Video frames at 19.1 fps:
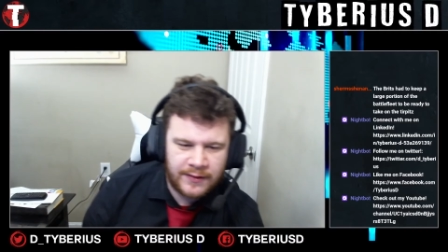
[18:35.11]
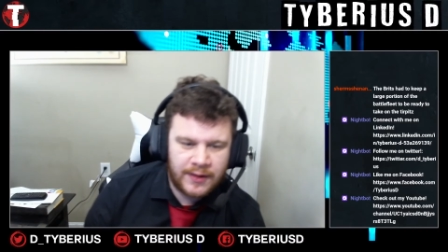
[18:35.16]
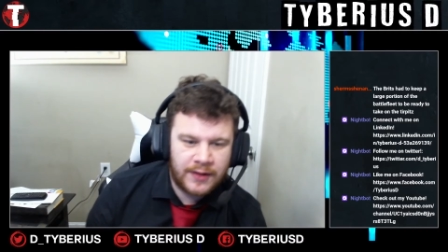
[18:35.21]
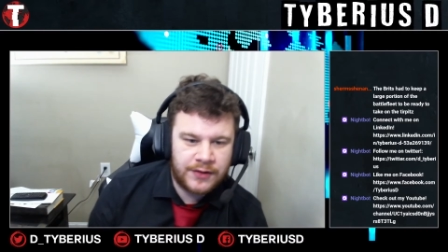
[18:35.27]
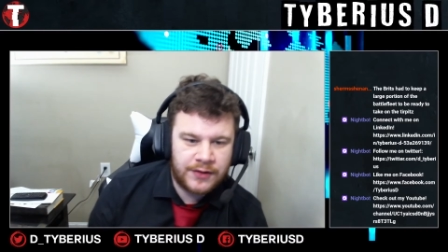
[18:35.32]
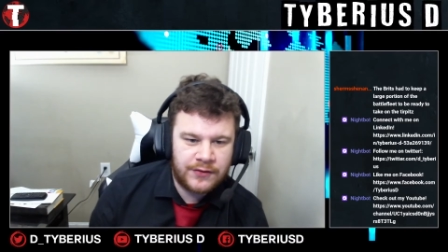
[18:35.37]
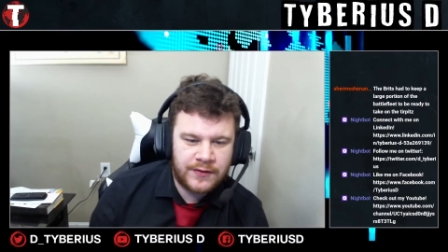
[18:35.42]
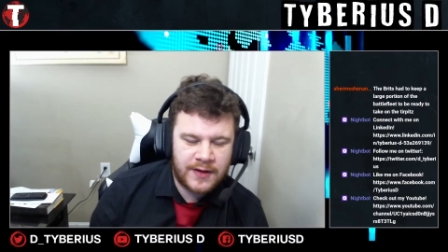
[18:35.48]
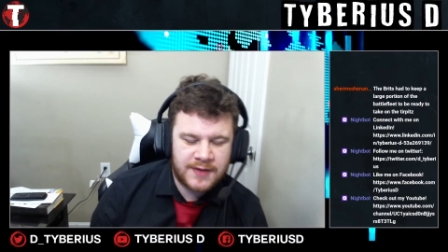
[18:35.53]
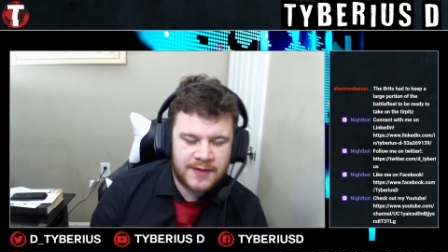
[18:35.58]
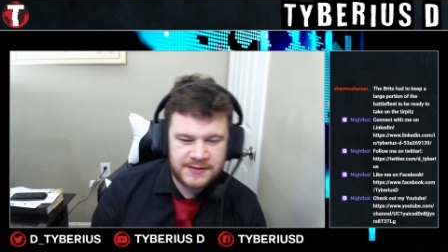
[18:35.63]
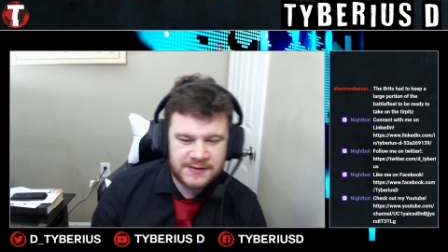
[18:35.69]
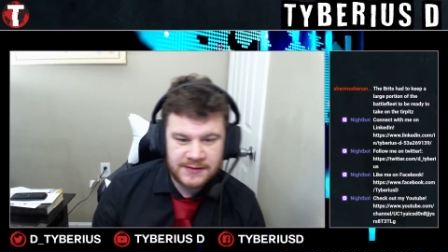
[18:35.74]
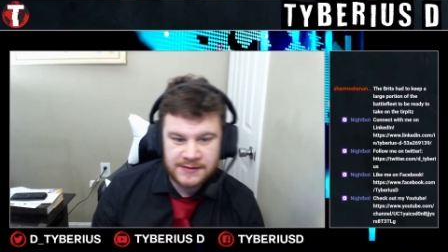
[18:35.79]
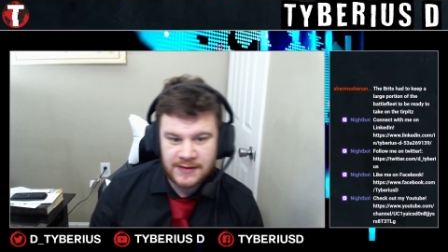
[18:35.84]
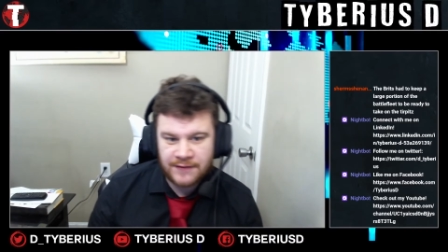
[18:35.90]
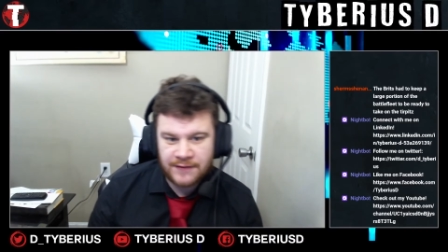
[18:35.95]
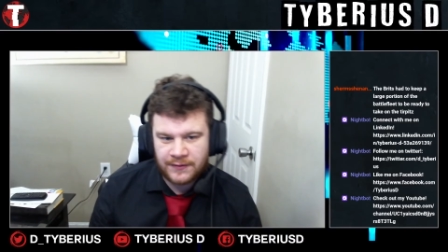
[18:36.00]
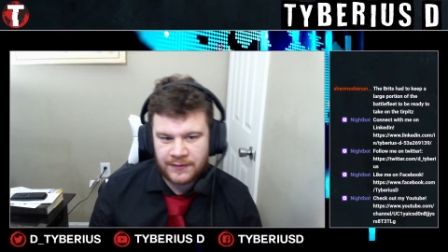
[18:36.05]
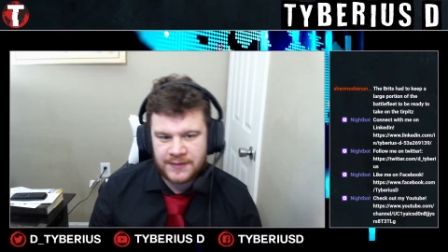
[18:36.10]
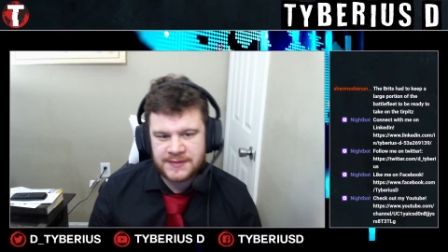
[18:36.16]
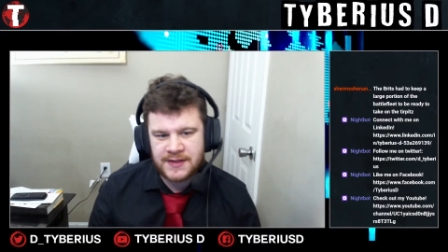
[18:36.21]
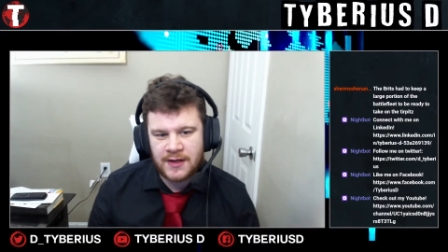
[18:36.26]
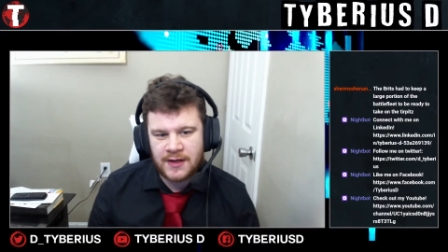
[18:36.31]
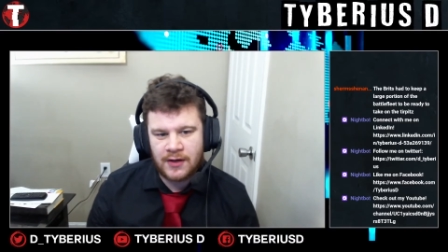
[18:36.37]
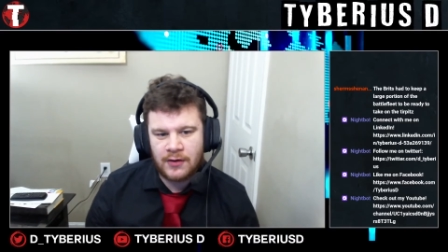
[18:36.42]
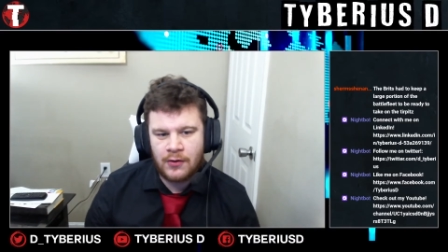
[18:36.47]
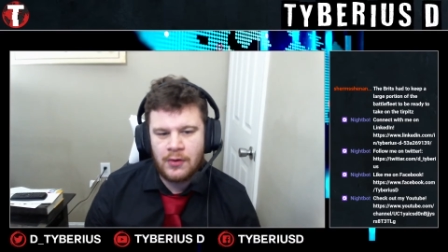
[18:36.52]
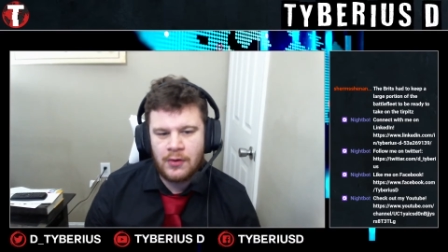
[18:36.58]
Now, you guys can definitely
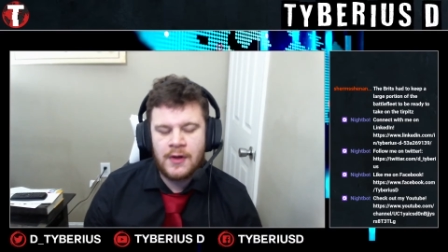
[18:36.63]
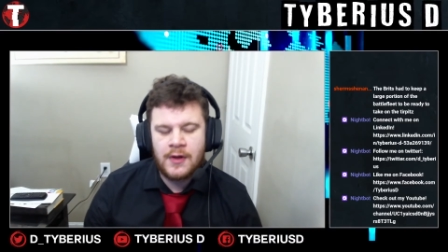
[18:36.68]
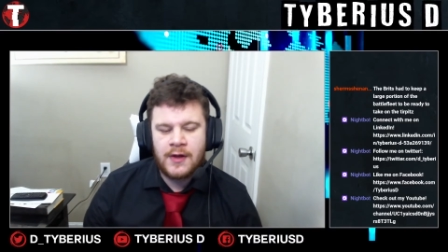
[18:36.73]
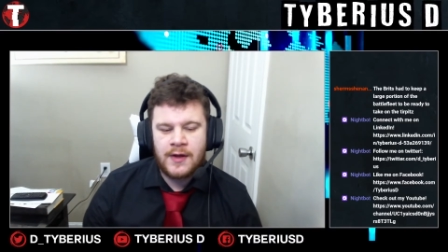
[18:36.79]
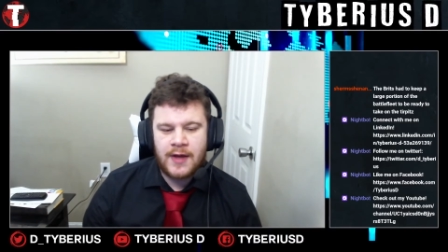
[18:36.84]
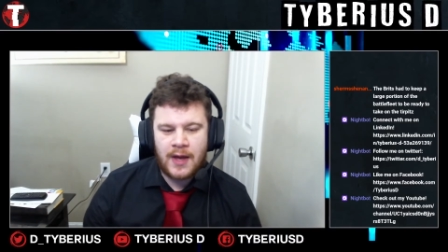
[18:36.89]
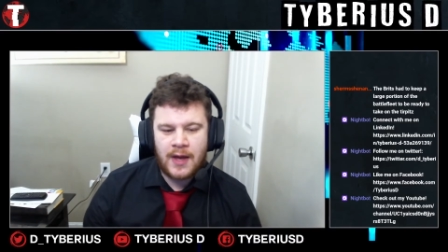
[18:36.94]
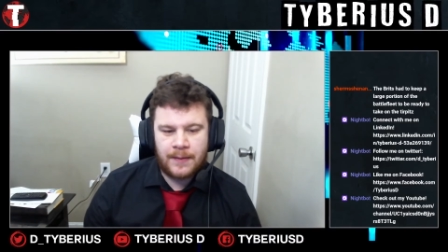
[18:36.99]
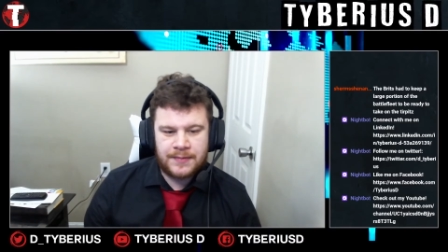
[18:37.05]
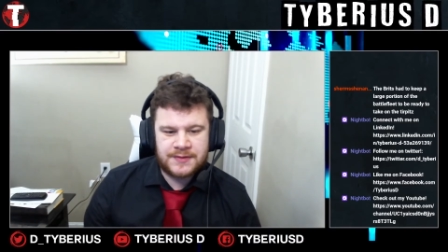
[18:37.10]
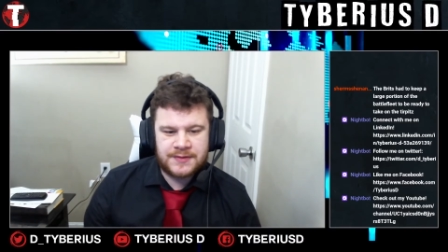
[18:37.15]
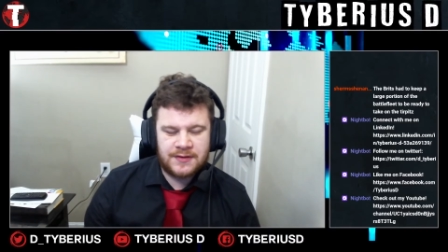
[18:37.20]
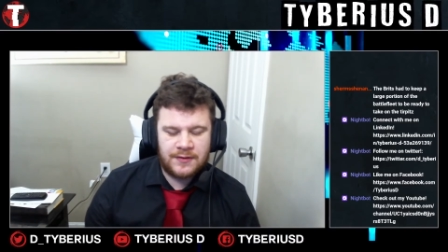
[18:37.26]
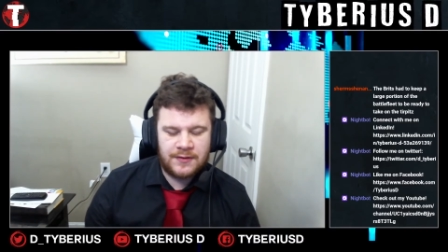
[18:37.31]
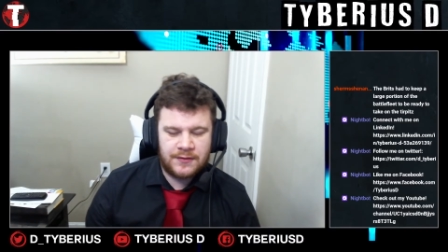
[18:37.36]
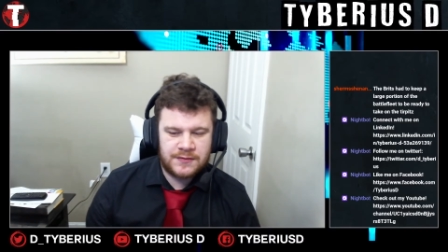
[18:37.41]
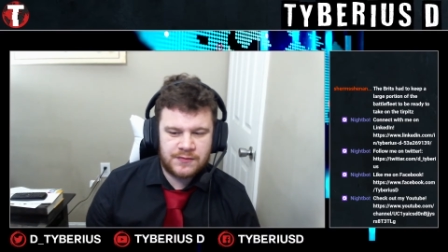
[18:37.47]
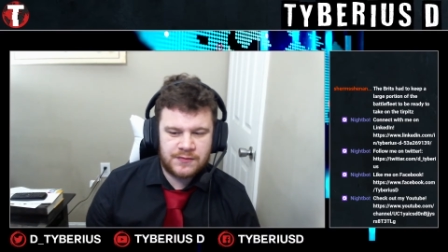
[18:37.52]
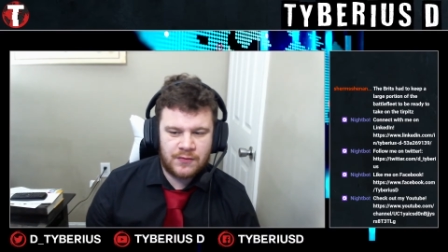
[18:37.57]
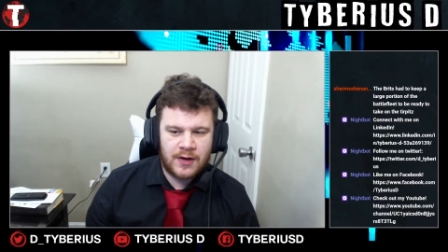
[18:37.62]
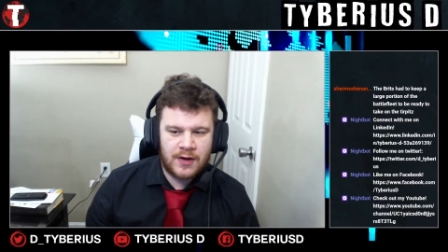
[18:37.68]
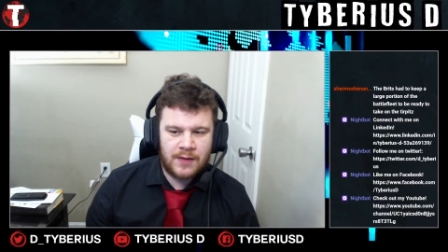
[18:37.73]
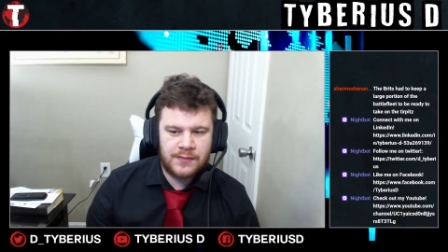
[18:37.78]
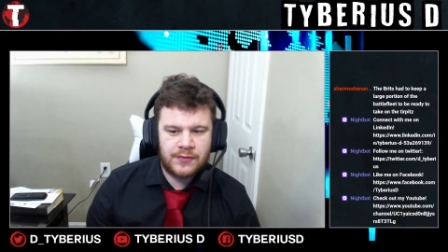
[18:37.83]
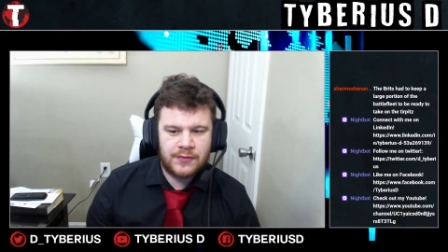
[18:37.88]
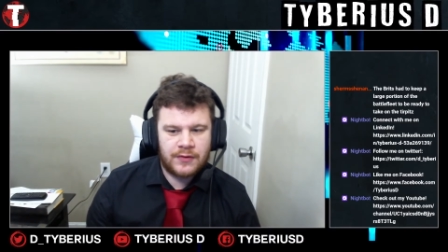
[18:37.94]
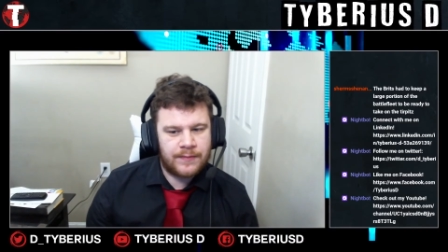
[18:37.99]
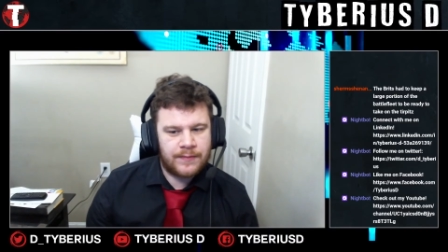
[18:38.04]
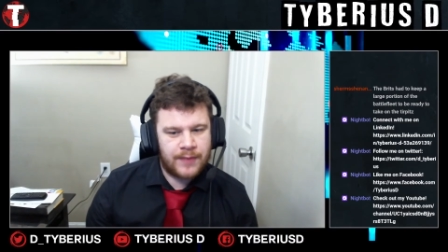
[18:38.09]
tell episodes where I'm
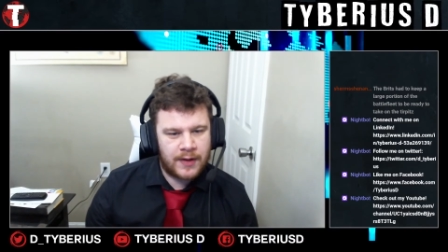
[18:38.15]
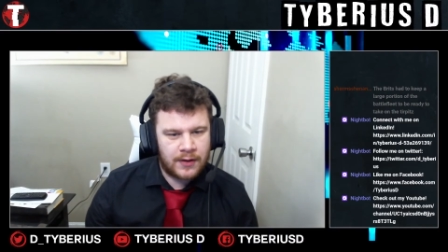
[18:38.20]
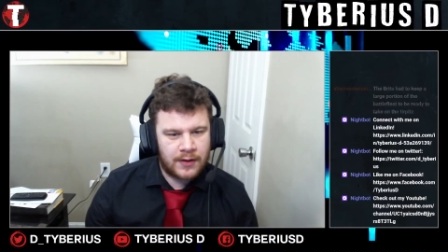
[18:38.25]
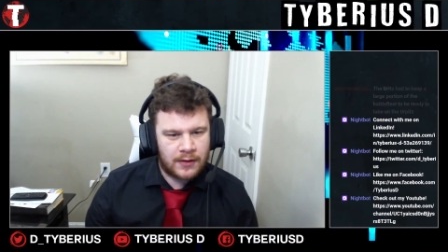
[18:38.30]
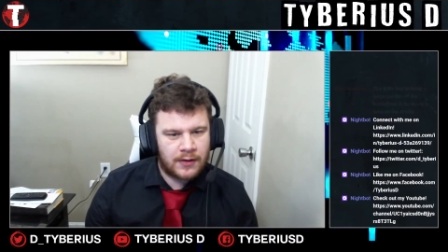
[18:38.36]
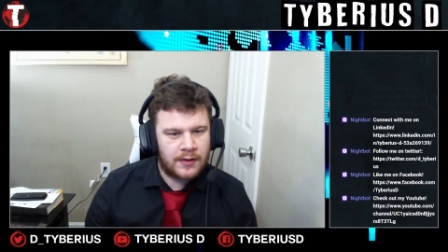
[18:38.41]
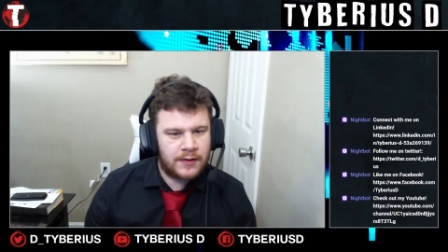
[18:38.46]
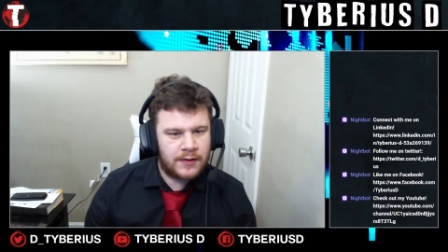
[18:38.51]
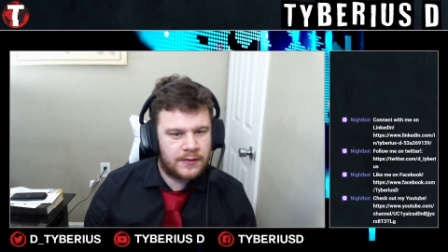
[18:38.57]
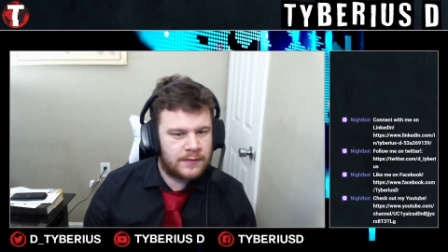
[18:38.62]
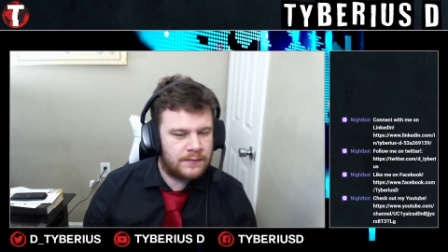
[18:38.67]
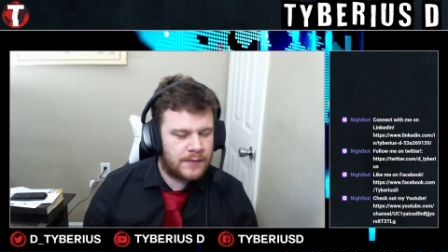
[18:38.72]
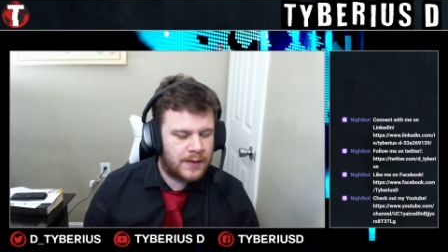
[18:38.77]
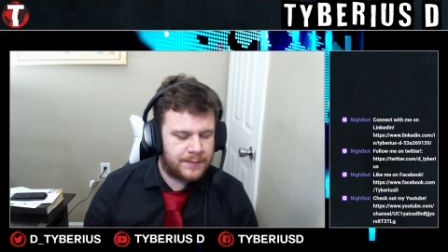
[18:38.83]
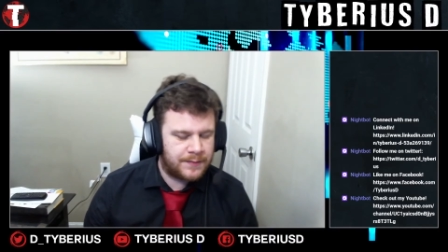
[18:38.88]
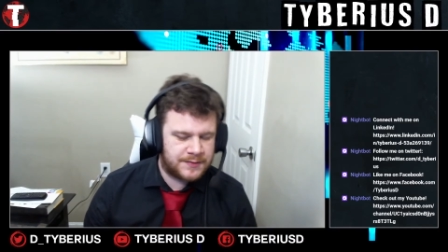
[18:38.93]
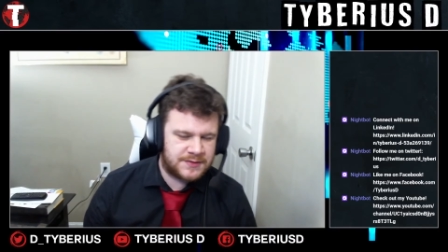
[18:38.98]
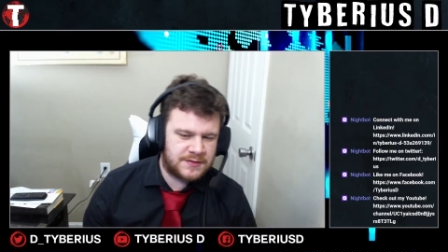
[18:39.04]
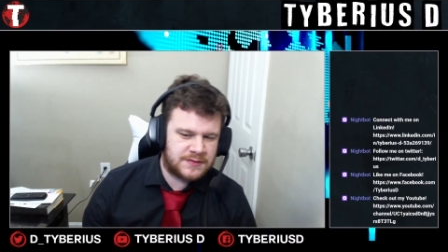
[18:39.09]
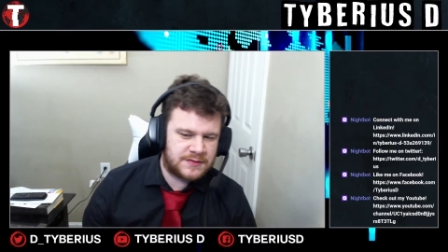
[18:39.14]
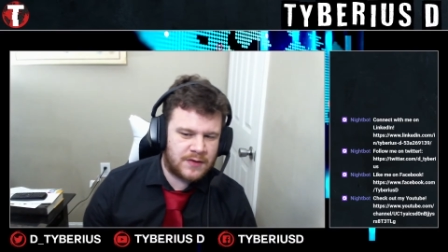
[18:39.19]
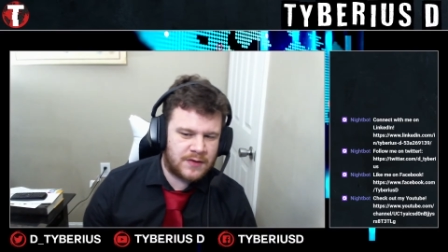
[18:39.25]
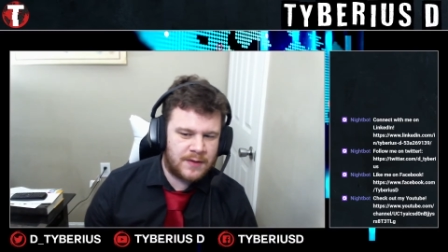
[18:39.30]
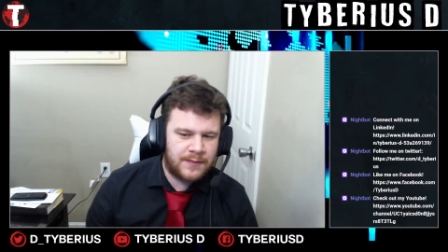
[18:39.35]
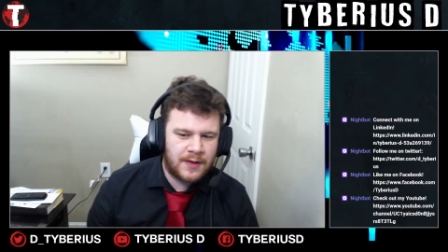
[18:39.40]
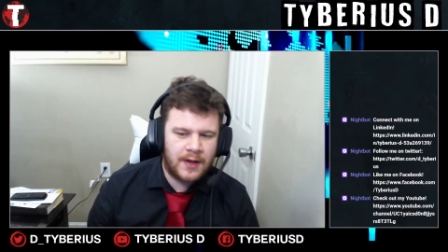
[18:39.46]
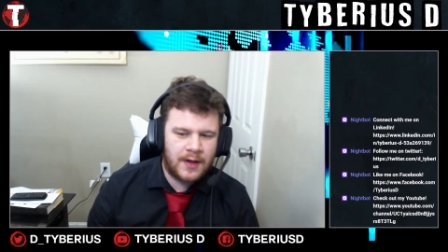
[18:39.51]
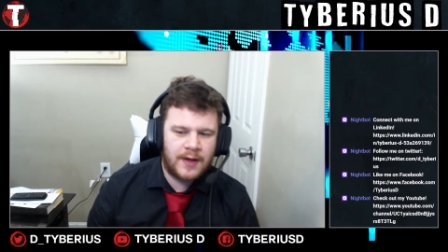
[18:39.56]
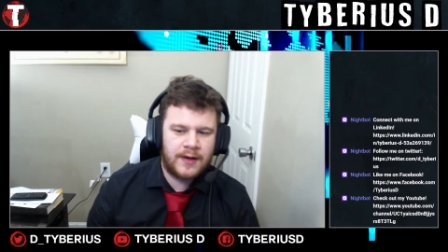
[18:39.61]
doing better and episodes where
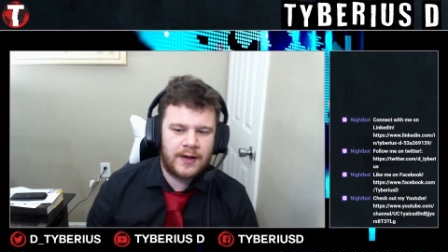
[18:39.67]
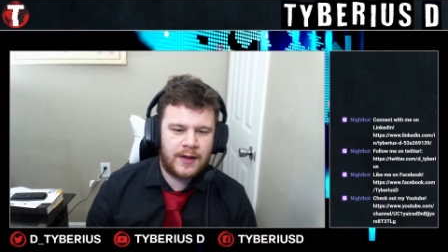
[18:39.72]
I'm not.